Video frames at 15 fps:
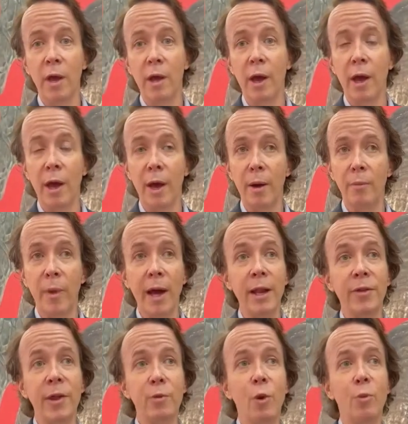And I
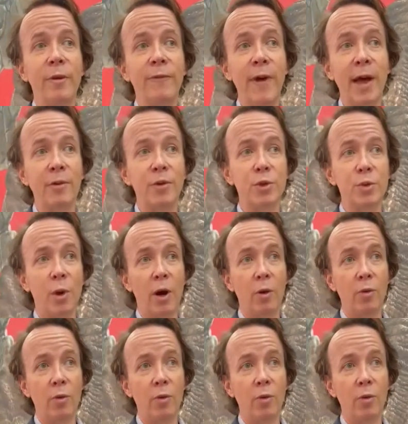think what we found as well,